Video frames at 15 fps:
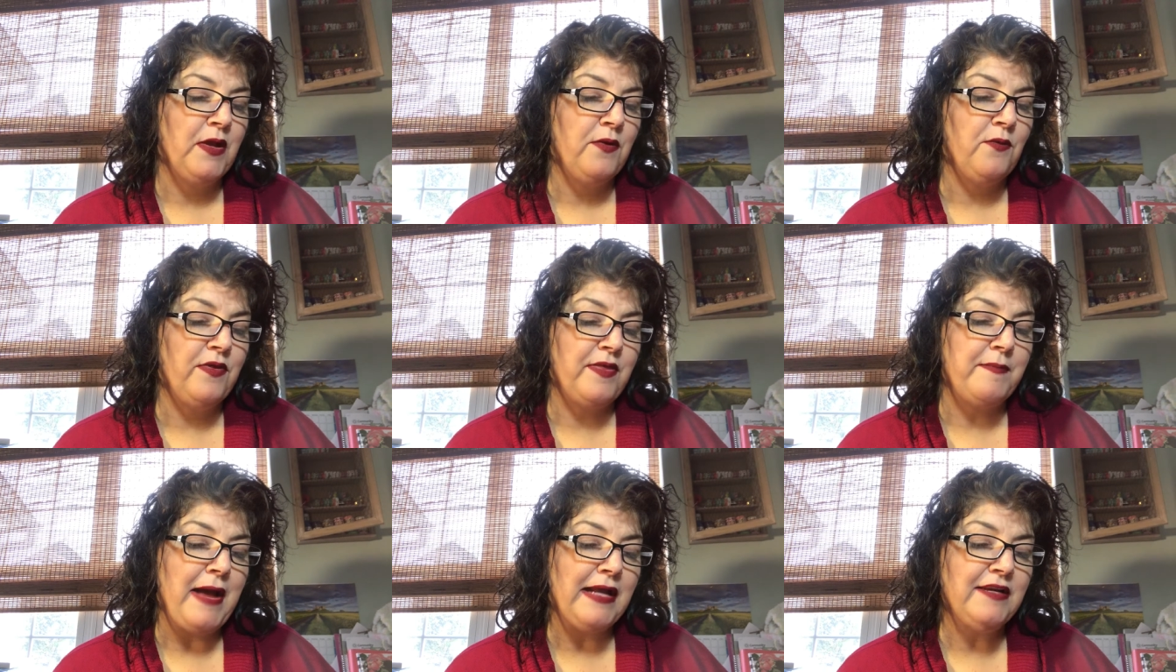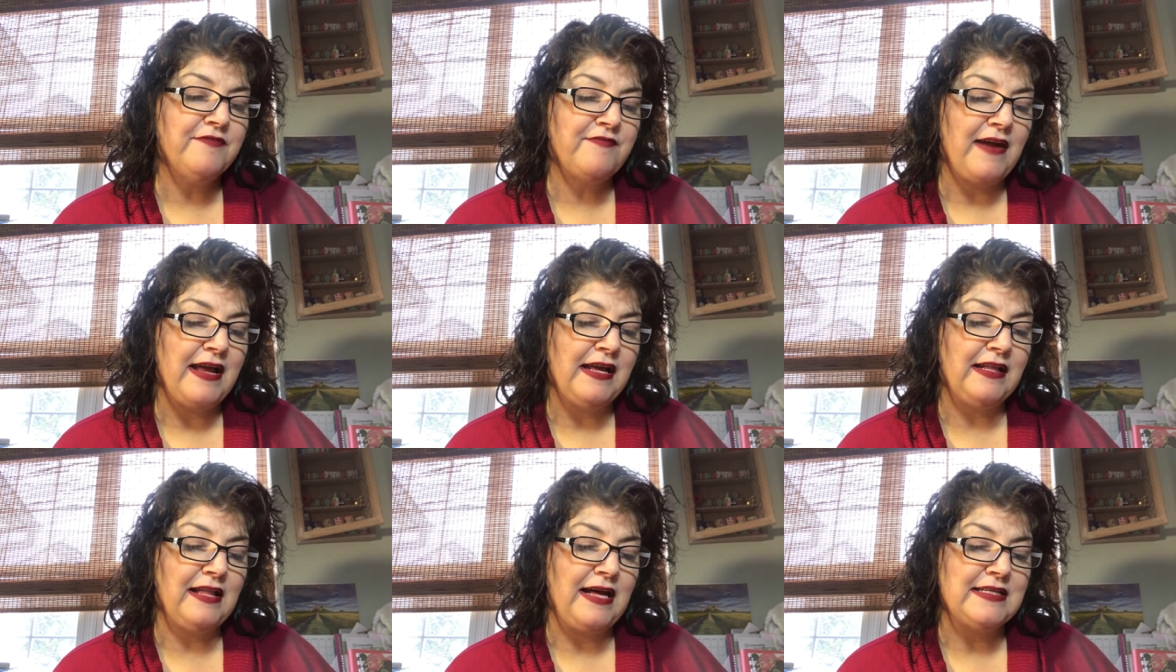With a
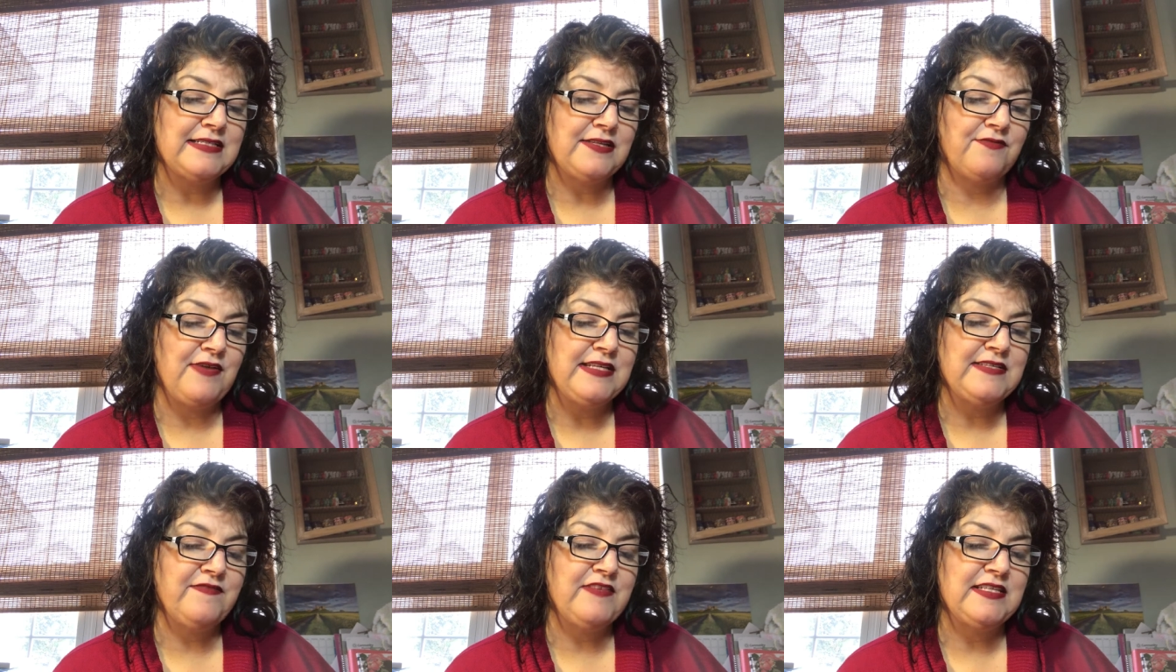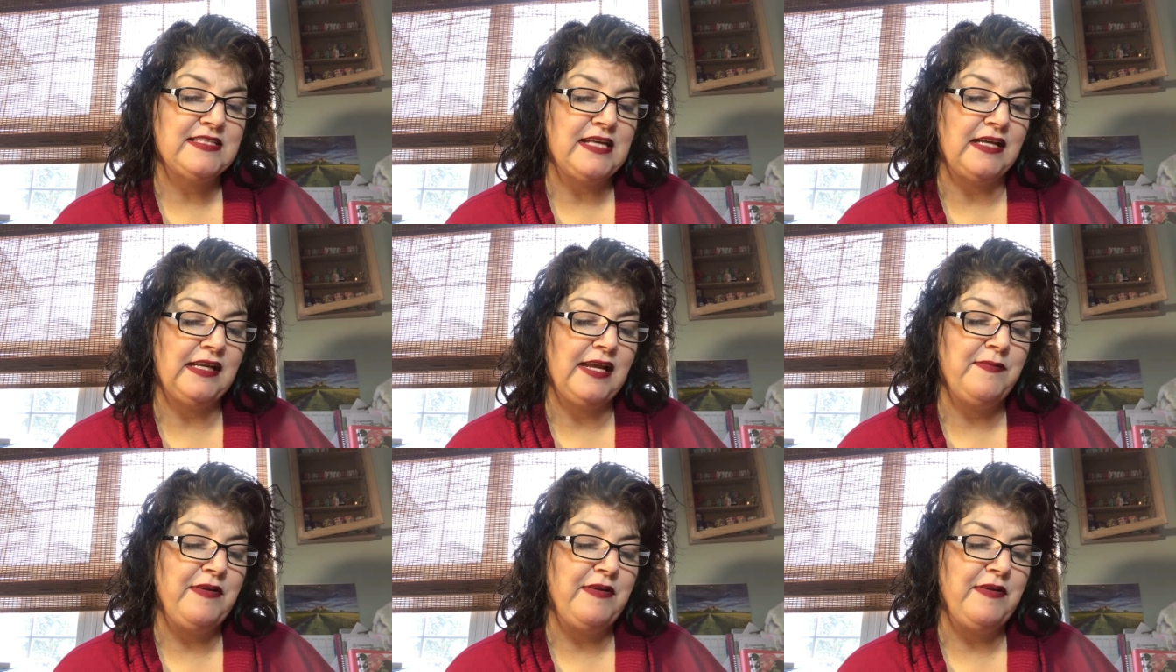magnifying glass, the rays of the sun can